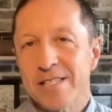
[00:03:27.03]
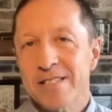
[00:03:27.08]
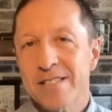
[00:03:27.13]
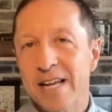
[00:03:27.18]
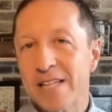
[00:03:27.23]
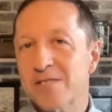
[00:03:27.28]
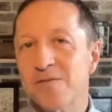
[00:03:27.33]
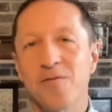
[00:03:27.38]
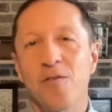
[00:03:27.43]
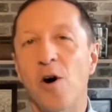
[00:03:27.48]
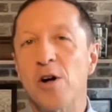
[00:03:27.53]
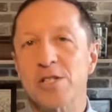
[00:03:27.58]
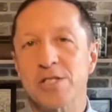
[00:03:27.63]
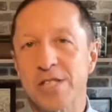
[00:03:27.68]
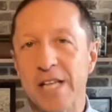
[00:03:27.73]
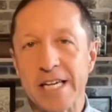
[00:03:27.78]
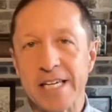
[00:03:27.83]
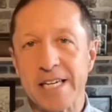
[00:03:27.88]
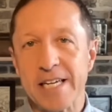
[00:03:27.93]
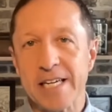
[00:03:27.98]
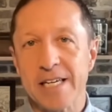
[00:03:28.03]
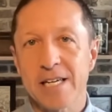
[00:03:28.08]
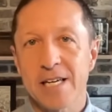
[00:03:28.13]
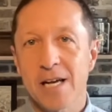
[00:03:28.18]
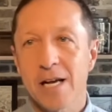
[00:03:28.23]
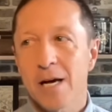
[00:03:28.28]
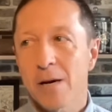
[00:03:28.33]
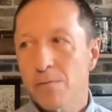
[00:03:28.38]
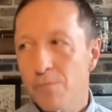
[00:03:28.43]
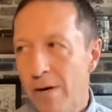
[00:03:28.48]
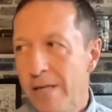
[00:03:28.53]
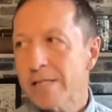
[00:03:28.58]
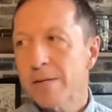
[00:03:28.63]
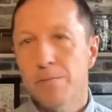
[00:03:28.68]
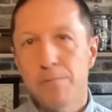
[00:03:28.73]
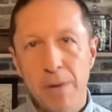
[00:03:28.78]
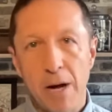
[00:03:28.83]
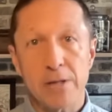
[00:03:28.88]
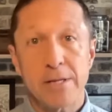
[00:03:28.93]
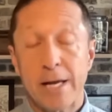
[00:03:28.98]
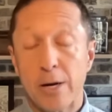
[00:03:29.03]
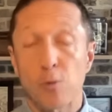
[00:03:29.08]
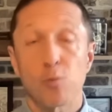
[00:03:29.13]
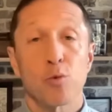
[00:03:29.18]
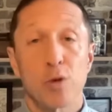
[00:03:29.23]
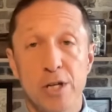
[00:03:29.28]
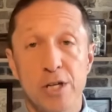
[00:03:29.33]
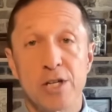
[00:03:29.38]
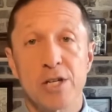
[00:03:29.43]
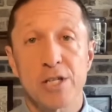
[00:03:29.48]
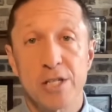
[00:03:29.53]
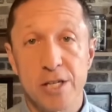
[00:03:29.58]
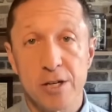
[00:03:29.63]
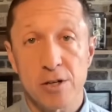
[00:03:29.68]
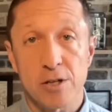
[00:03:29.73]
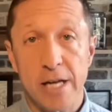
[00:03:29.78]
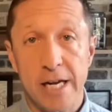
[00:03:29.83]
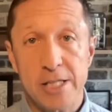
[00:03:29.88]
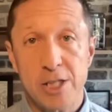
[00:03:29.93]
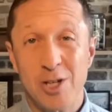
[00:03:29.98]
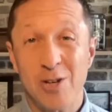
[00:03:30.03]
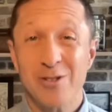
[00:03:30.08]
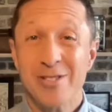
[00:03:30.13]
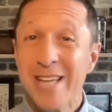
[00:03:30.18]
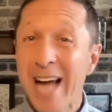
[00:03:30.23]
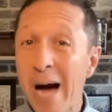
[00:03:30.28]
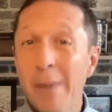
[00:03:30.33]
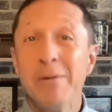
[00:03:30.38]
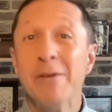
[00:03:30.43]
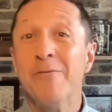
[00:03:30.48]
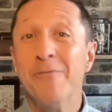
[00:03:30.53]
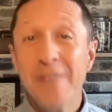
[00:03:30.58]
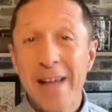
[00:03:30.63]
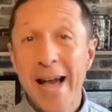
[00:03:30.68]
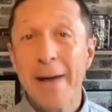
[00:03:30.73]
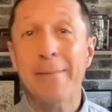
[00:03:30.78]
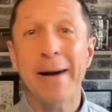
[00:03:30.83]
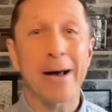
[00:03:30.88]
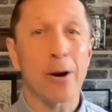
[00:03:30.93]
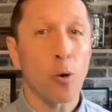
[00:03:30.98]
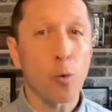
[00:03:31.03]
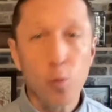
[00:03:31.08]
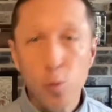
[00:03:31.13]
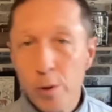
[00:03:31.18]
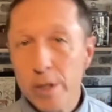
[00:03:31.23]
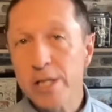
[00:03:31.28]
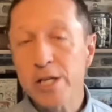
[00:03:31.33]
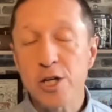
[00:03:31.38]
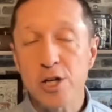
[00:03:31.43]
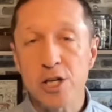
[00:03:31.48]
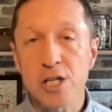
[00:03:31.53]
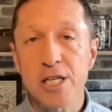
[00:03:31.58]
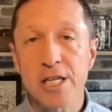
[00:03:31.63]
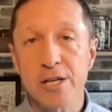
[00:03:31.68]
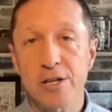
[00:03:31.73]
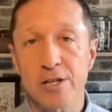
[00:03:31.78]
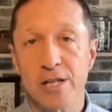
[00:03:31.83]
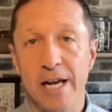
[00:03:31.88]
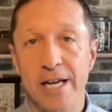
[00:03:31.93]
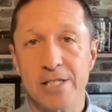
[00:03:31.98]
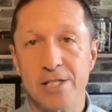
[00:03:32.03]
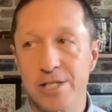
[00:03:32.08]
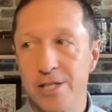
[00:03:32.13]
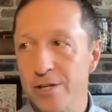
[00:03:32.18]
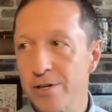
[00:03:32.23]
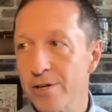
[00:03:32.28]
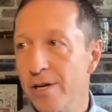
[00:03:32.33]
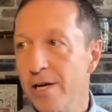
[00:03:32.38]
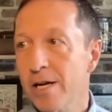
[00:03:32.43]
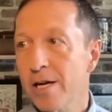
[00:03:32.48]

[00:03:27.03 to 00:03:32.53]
That's false thinking. Brandon Belt had a really good year last year. Tommy Pham had a really good year last year.